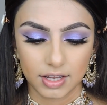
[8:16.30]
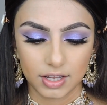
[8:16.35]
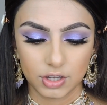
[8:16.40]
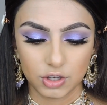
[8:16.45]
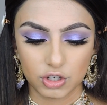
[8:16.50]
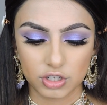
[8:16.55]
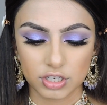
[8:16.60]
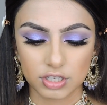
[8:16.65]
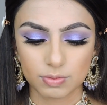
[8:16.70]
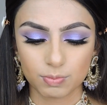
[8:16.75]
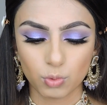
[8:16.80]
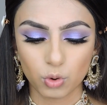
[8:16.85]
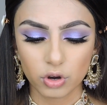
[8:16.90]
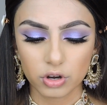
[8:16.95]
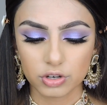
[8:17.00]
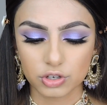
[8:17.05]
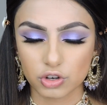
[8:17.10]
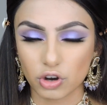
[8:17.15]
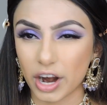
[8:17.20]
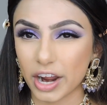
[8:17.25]
you're just more
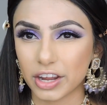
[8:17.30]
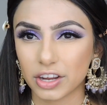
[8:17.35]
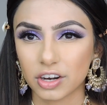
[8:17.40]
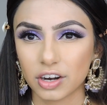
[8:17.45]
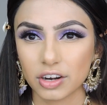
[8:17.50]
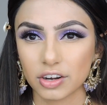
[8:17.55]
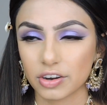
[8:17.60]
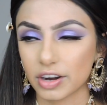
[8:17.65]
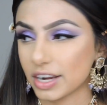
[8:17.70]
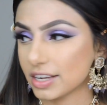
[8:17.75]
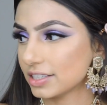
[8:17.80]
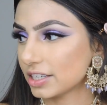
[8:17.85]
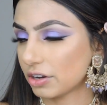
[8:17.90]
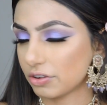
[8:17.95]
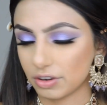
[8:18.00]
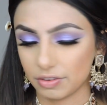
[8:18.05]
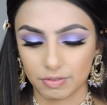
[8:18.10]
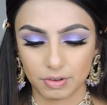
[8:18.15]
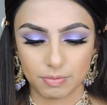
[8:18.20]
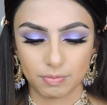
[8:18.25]
drying your under eyes
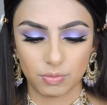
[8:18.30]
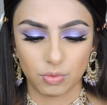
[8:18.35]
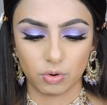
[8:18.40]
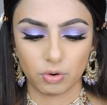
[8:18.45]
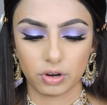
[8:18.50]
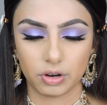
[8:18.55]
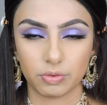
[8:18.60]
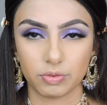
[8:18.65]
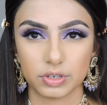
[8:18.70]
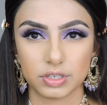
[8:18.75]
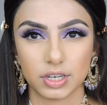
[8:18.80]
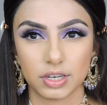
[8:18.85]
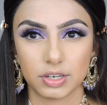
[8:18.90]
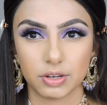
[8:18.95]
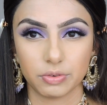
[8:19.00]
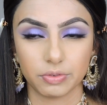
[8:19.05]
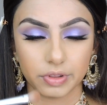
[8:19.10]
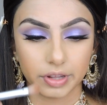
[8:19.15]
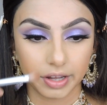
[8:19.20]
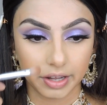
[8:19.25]
out even more, which I
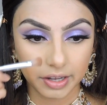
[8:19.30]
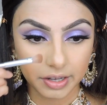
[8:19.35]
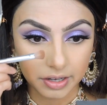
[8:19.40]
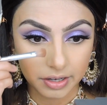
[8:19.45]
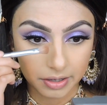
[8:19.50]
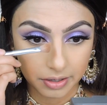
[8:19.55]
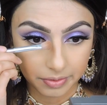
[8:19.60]
don't like.